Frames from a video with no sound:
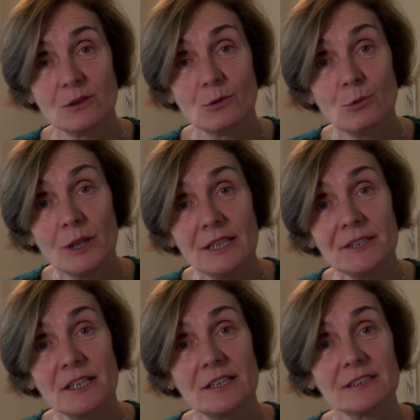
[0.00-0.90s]
will
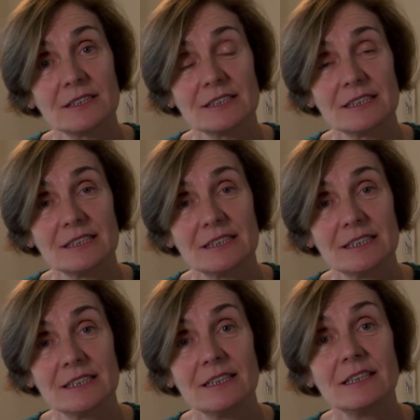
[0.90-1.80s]
not
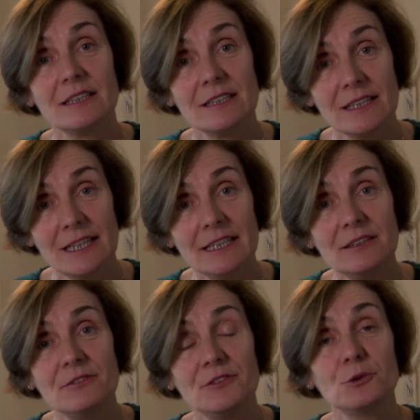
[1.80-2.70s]

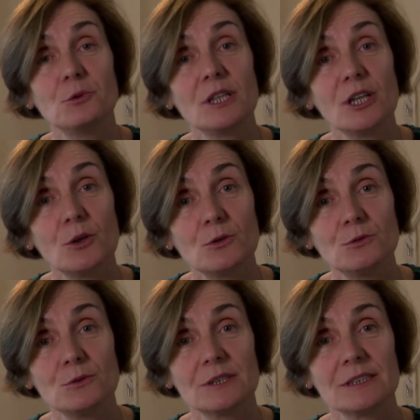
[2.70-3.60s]
leave you
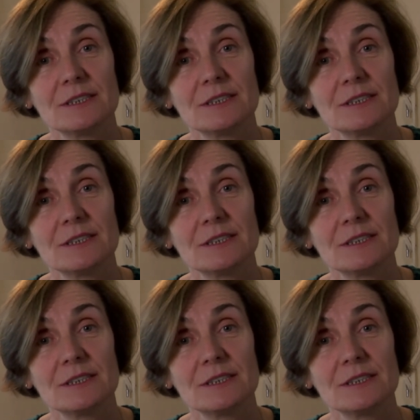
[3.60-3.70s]
alone.